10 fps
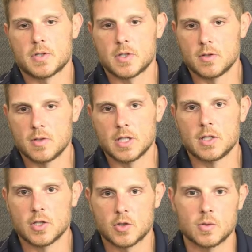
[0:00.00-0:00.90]
just to do the
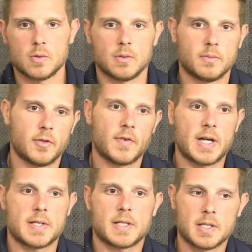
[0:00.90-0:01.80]
initial
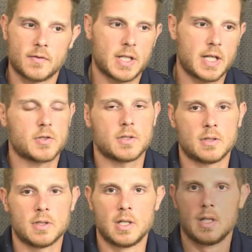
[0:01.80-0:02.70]
device identification.